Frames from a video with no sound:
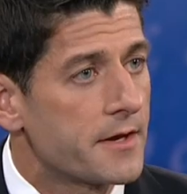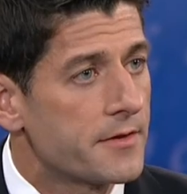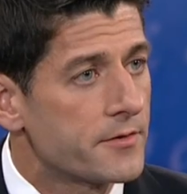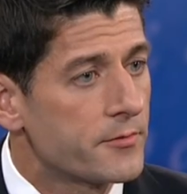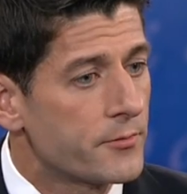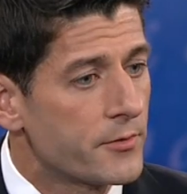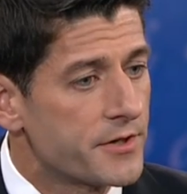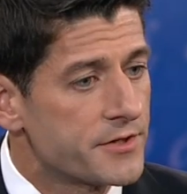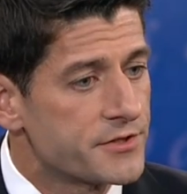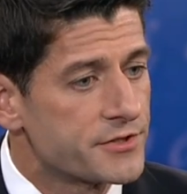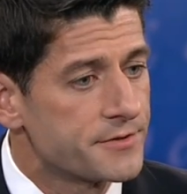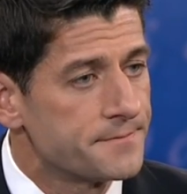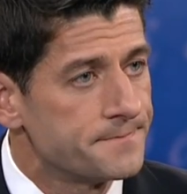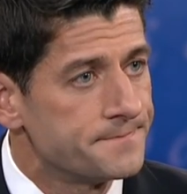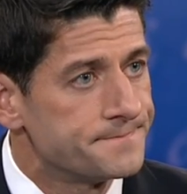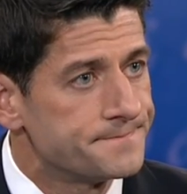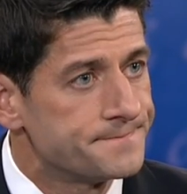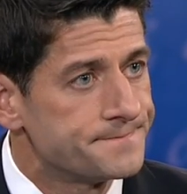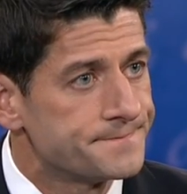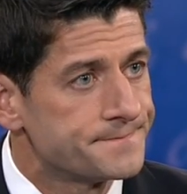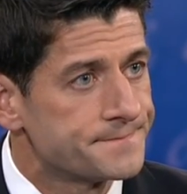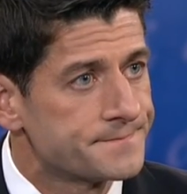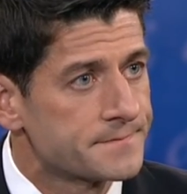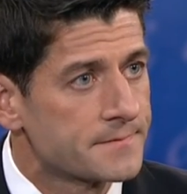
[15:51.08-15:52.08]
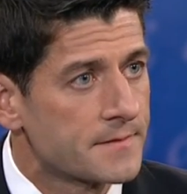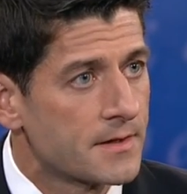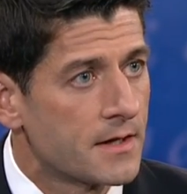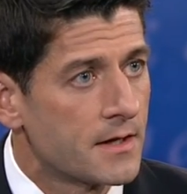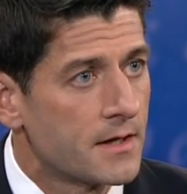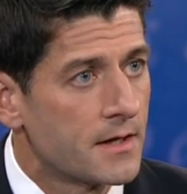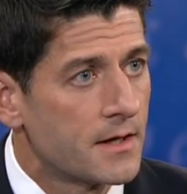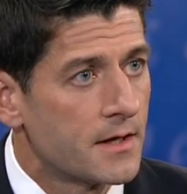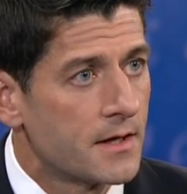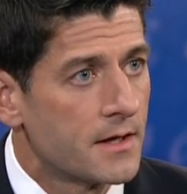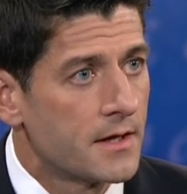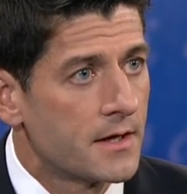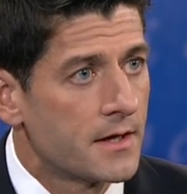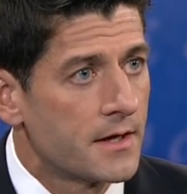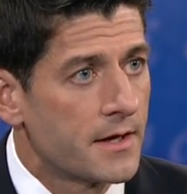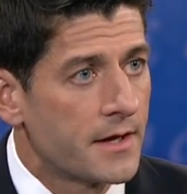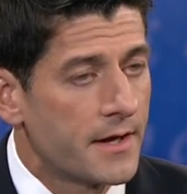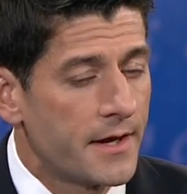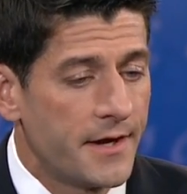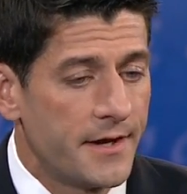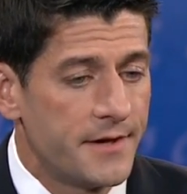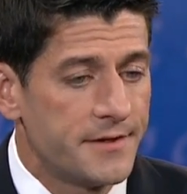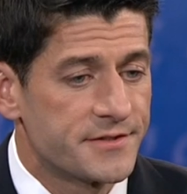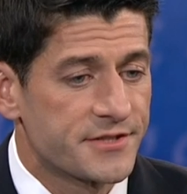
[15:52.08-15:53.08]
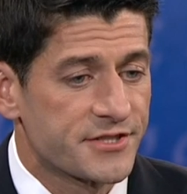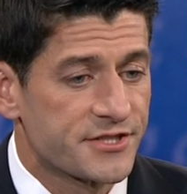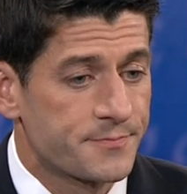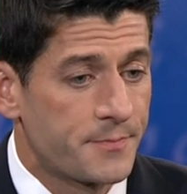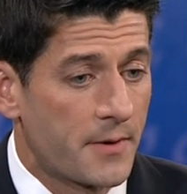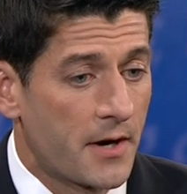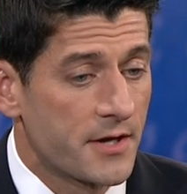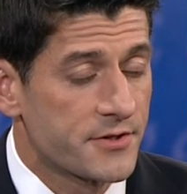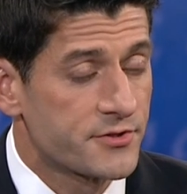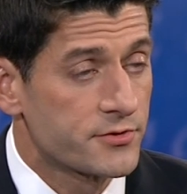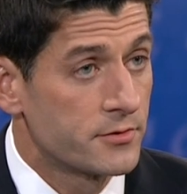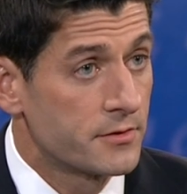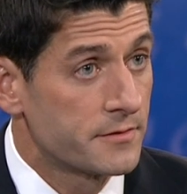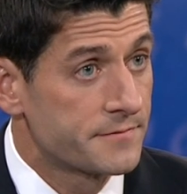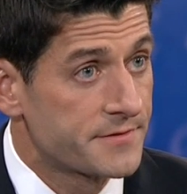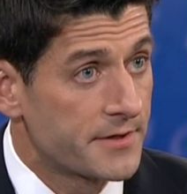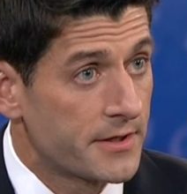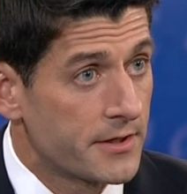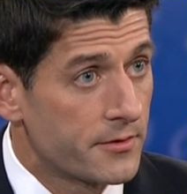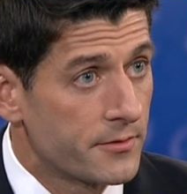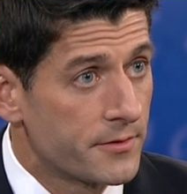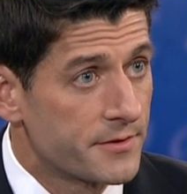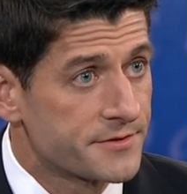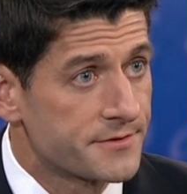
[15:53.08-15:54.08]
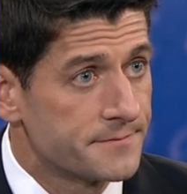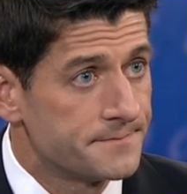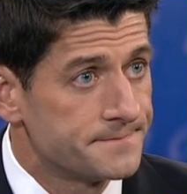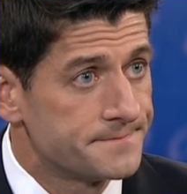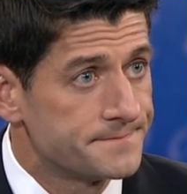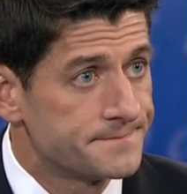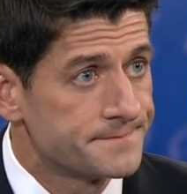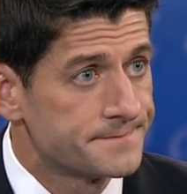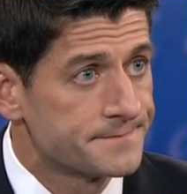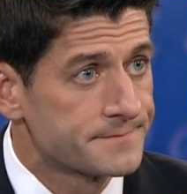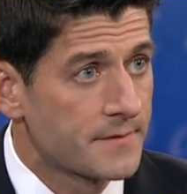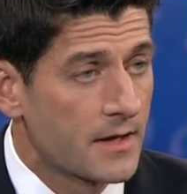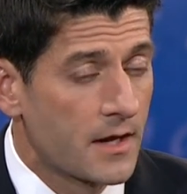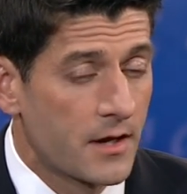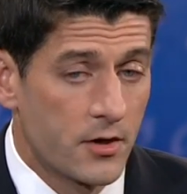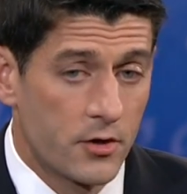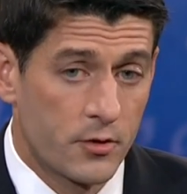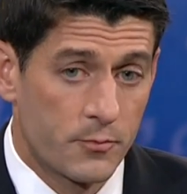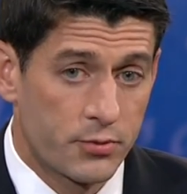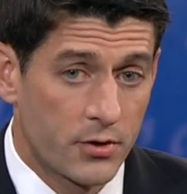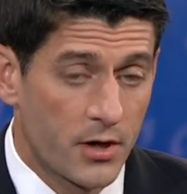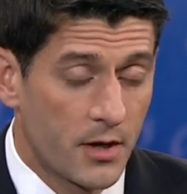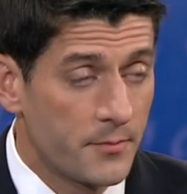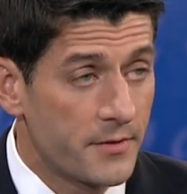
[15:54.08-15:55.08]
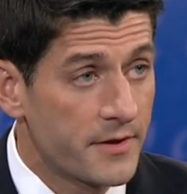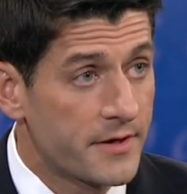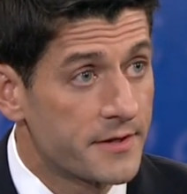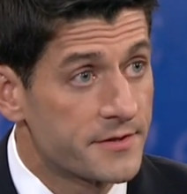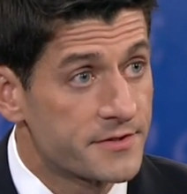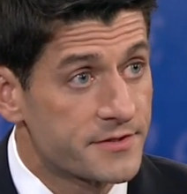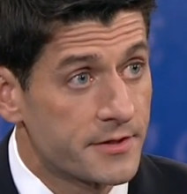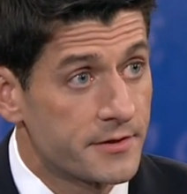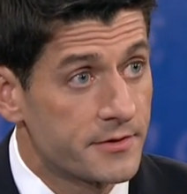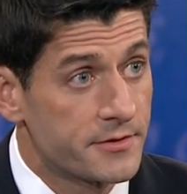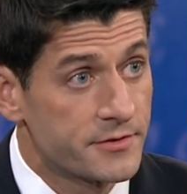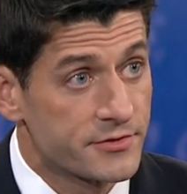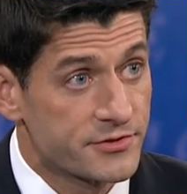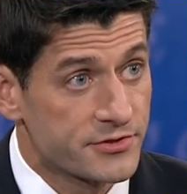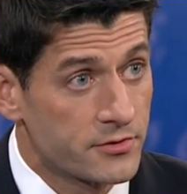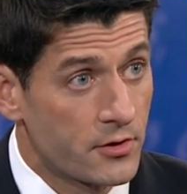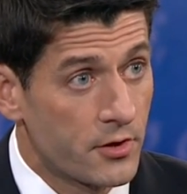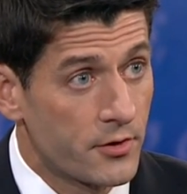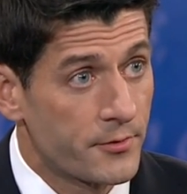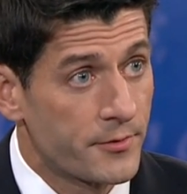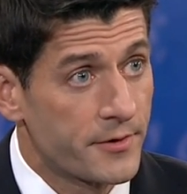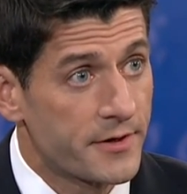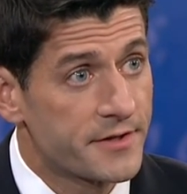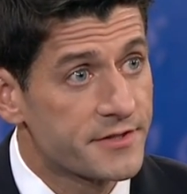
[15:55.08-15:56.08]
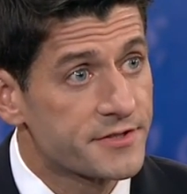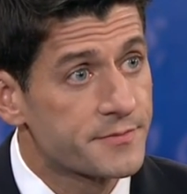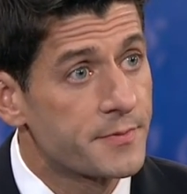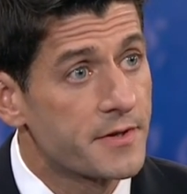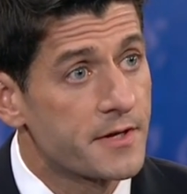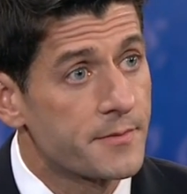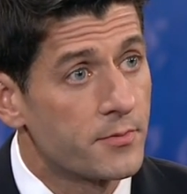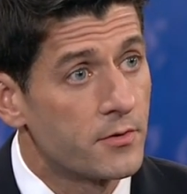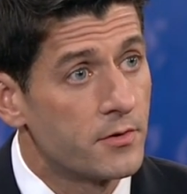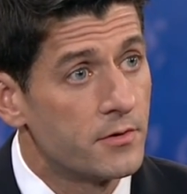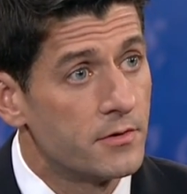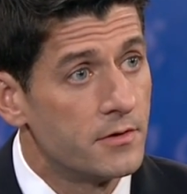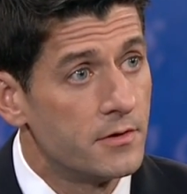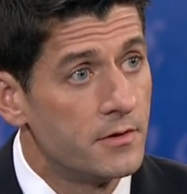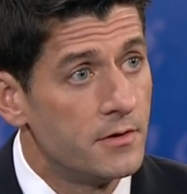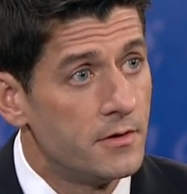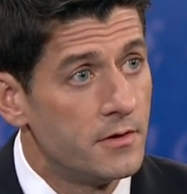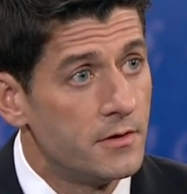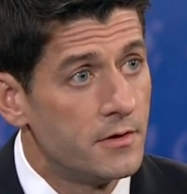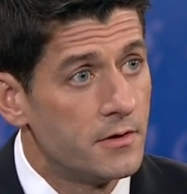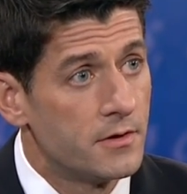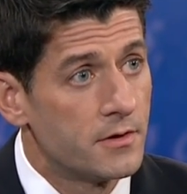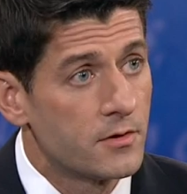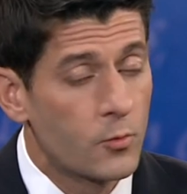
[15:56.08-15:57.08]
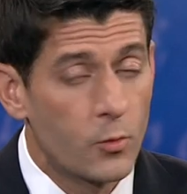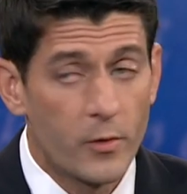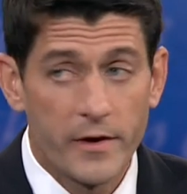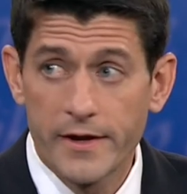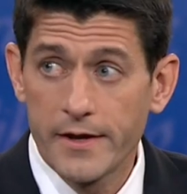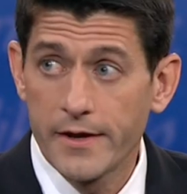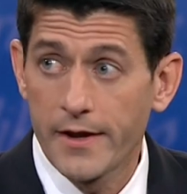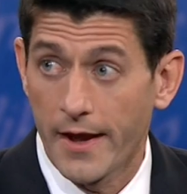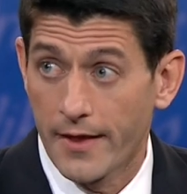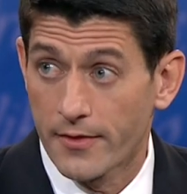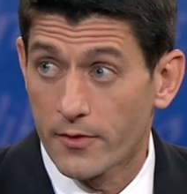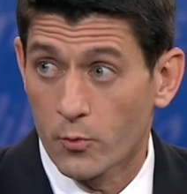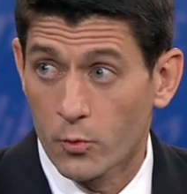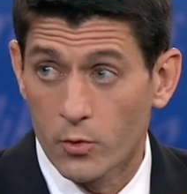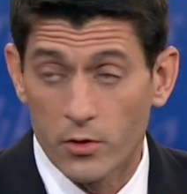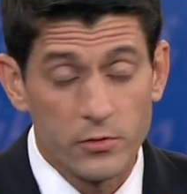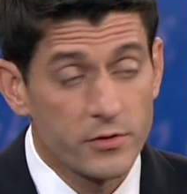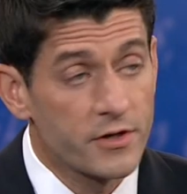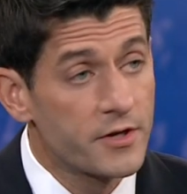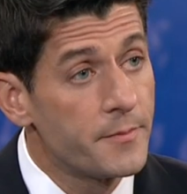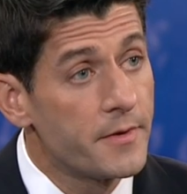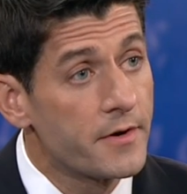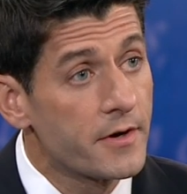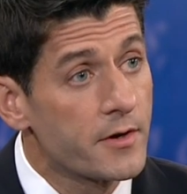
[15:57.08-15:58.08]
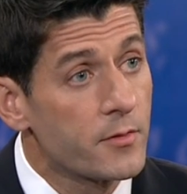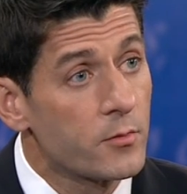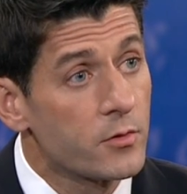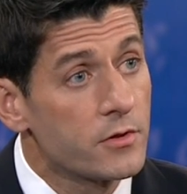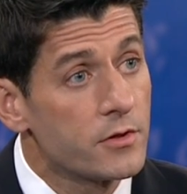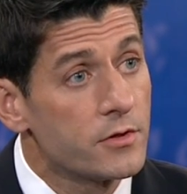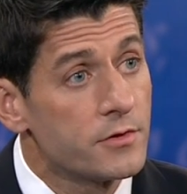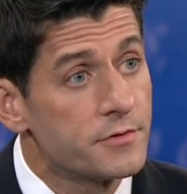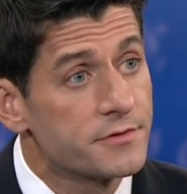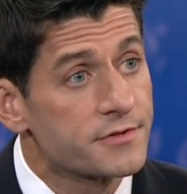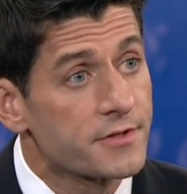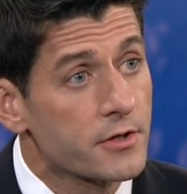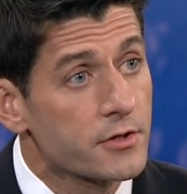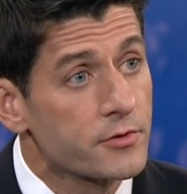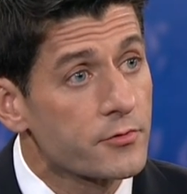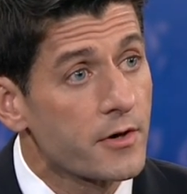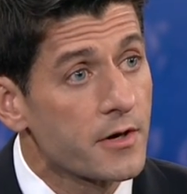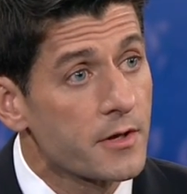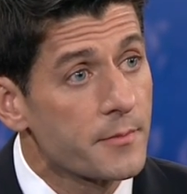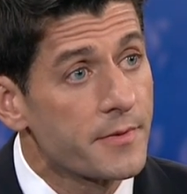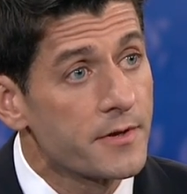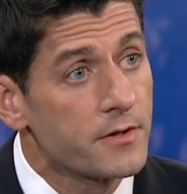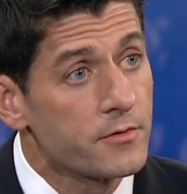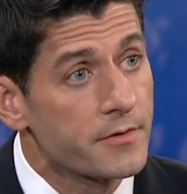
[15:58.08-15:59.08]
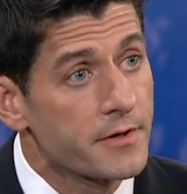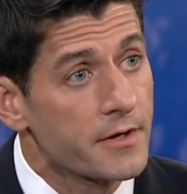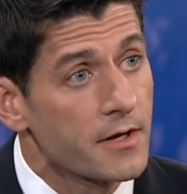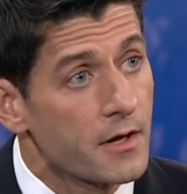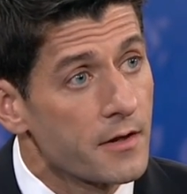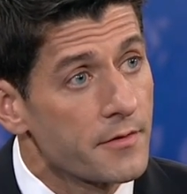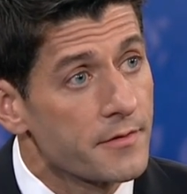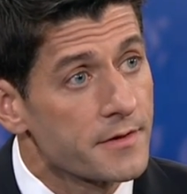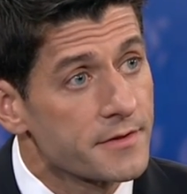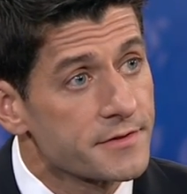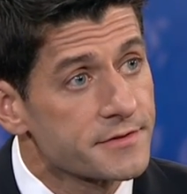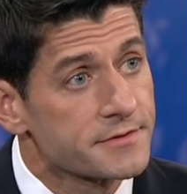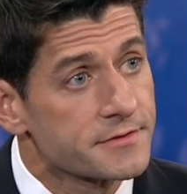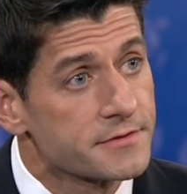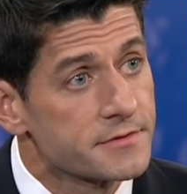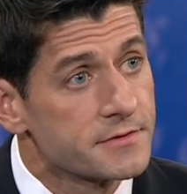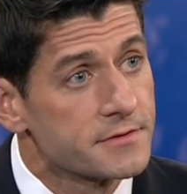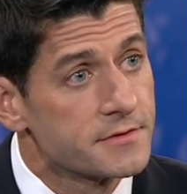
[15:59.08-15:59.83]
the region. He's a sponsor of terrorism. He'll probably continue slaughtering his people. We and the world community will lose our credibility on this.